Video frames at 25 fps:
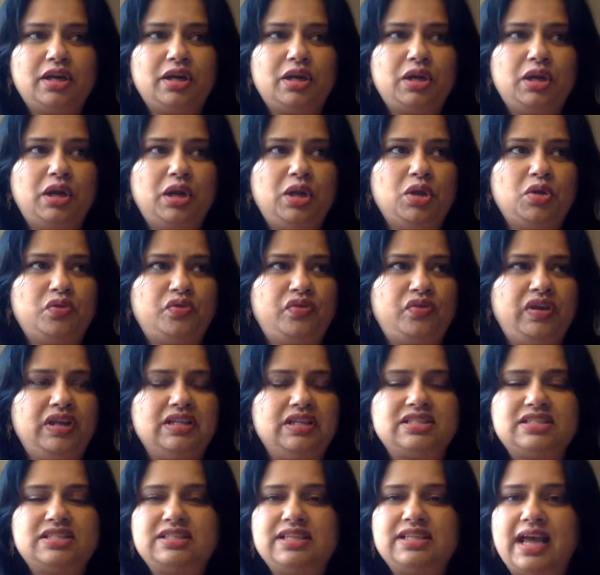Do you feel
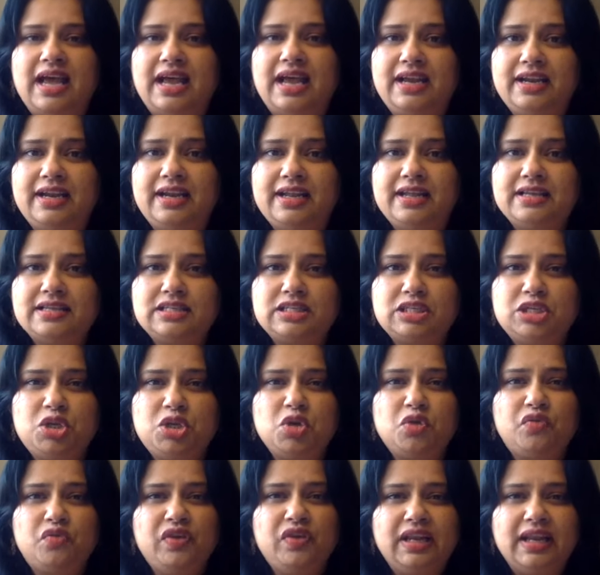sadness? Do
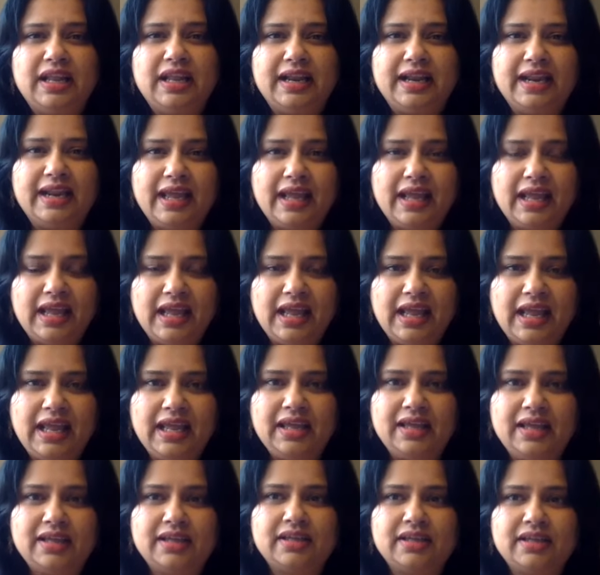you feel an
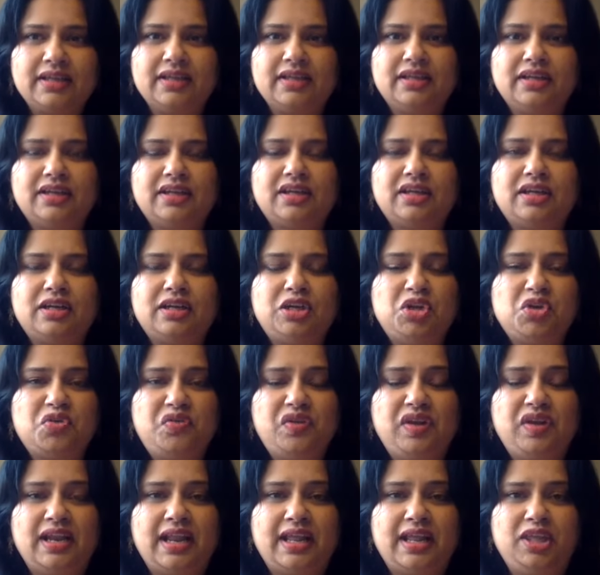ache? Do you
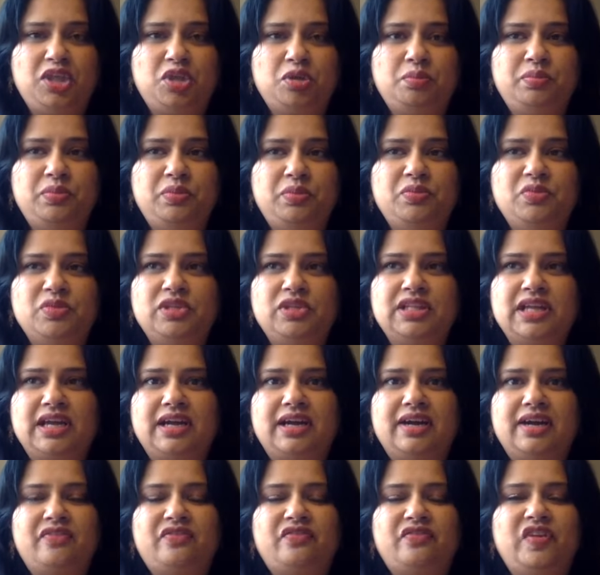feel like
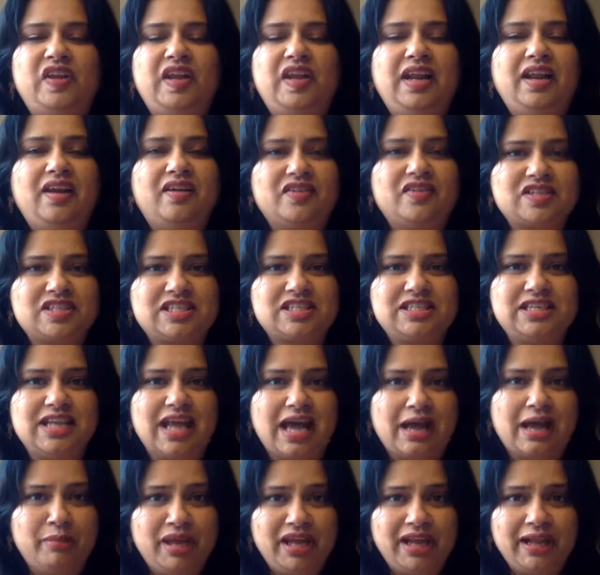a feeling of
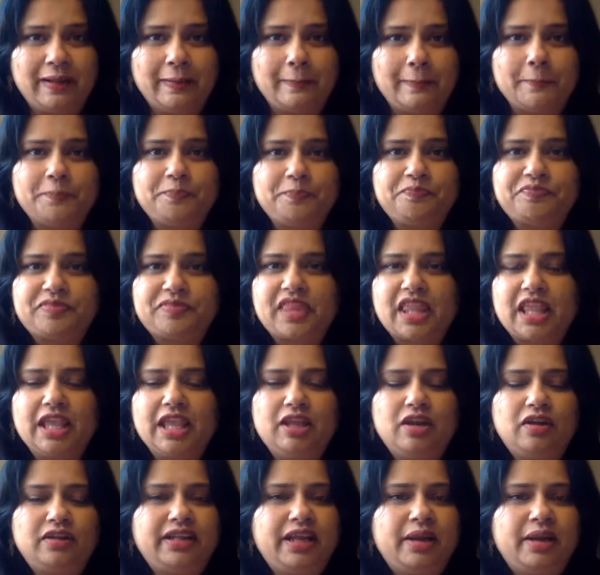stabbing? You
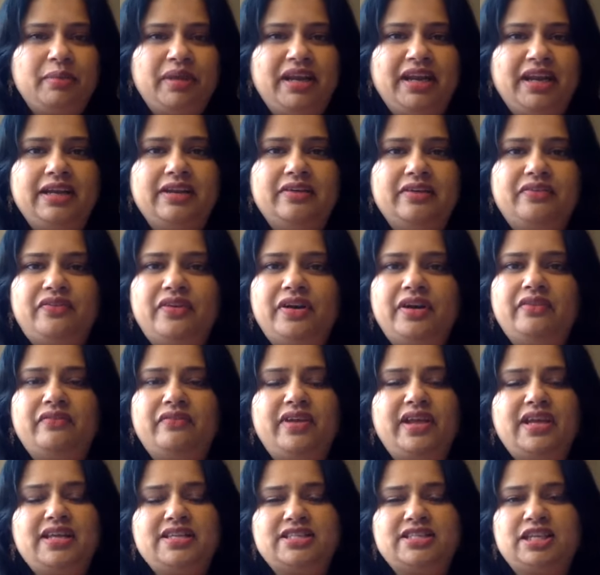know, there are many different
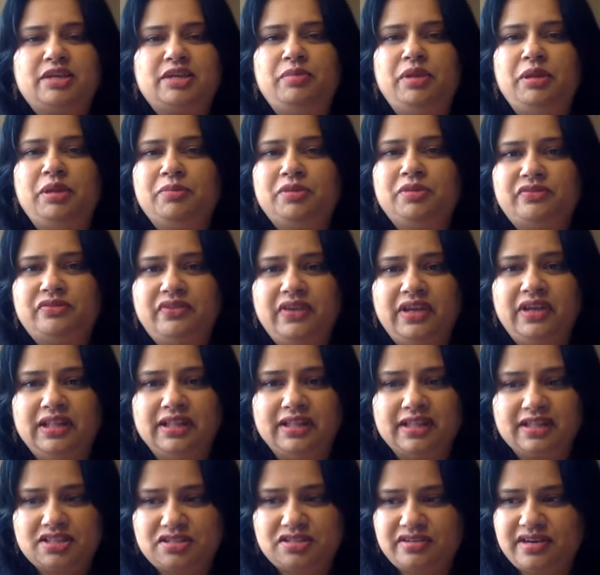ways that people feel
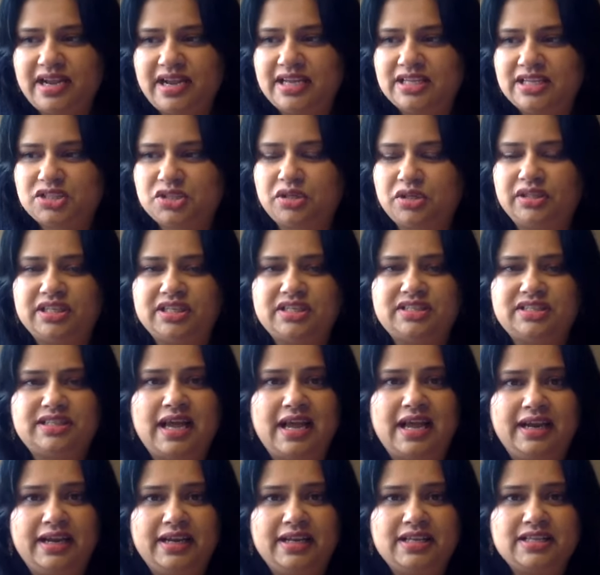the stress or the
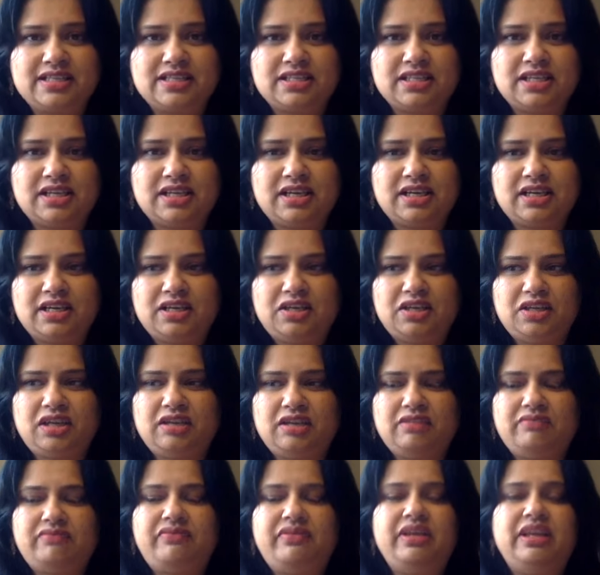sadness. You
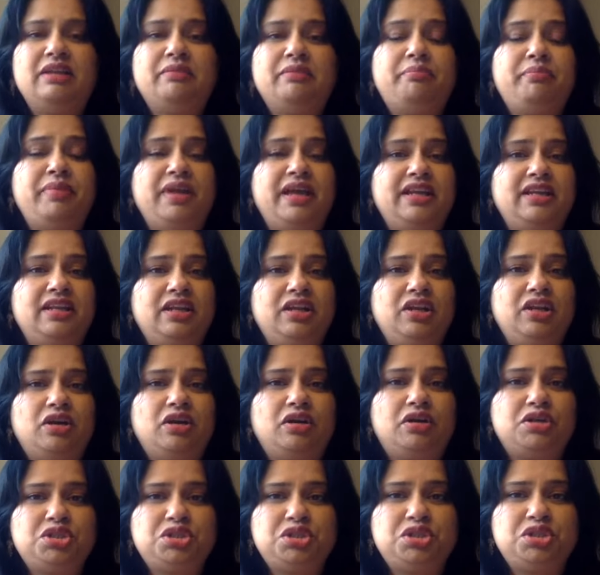can feel a pain in
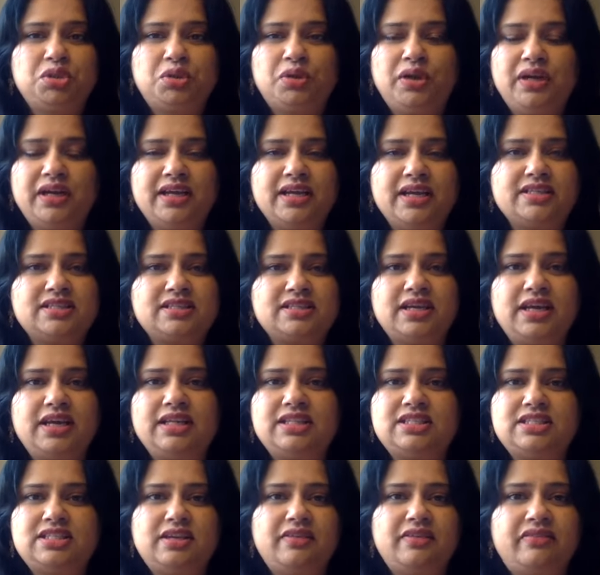your shoulders.
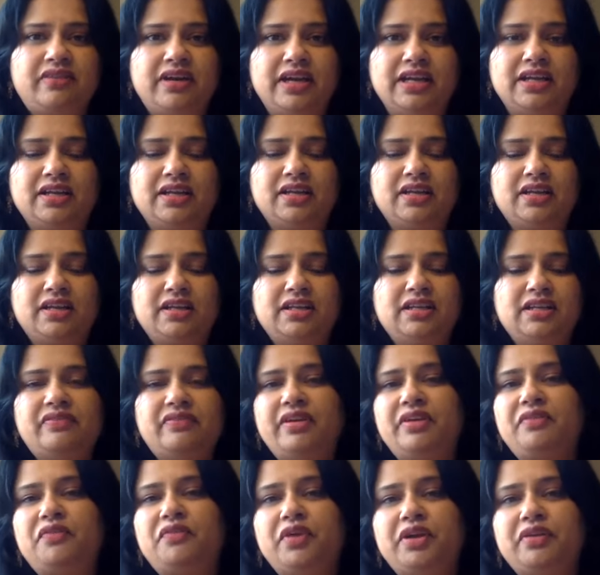It's different
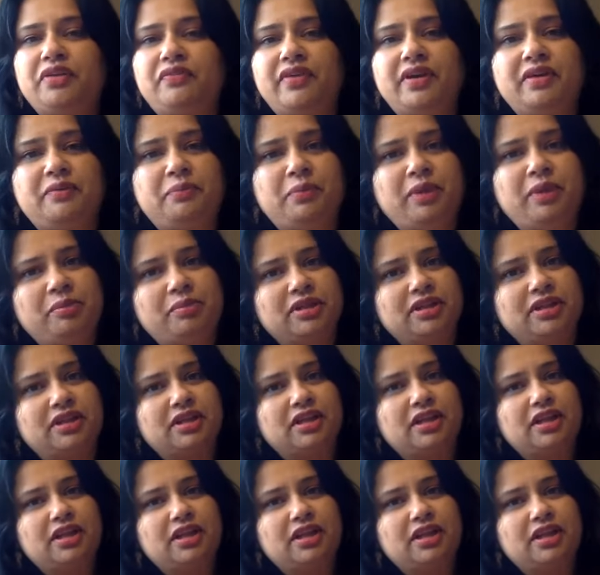for different people.